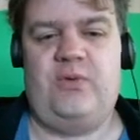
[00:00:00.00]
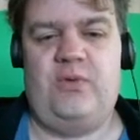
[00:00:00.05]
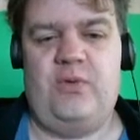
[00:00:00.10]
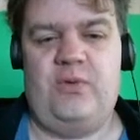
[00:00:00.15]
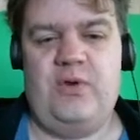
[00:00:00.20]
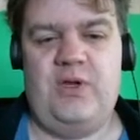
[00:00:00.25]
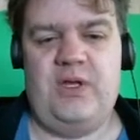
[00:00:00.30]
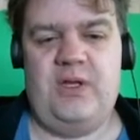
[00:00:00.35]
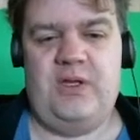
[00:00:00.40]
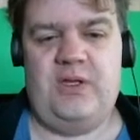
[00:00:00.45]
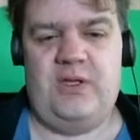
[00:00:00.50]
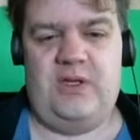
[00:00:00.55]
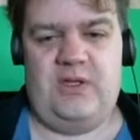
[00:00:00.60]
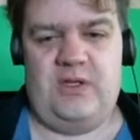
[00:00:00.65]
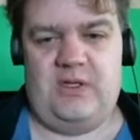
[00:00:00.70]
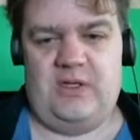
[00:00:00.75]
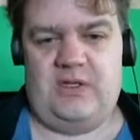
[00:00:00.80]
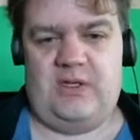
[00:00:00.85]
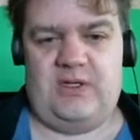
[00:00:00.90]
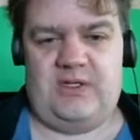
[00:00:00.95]
will
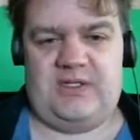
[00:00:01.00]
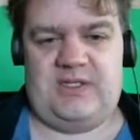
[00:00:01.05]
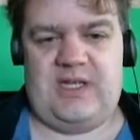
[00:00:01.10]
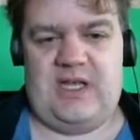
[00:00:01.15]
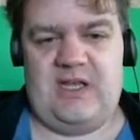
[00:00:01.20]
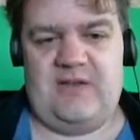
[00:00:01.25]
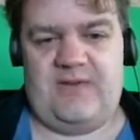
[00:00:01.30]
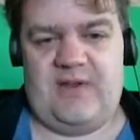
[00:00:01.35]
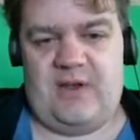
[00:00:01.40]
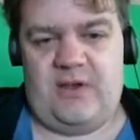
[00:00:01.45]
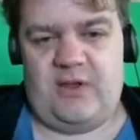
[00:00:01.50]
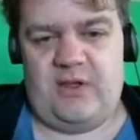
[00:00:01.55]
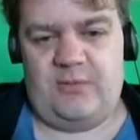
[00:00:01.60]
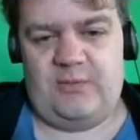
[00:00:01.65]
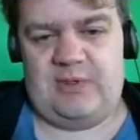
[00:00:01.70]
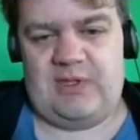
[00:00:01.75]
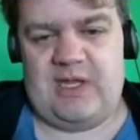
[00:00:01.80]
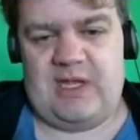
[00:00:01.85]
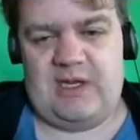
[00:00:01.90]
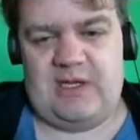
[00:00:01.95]
save our home
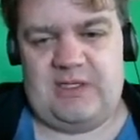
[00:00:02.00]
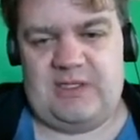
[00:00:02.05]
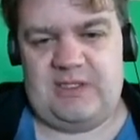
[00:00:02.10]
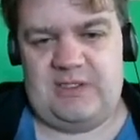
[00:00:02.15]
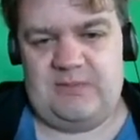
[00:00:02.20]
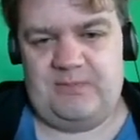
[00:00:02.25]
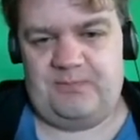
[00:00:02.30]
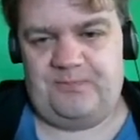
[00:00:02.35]
planet.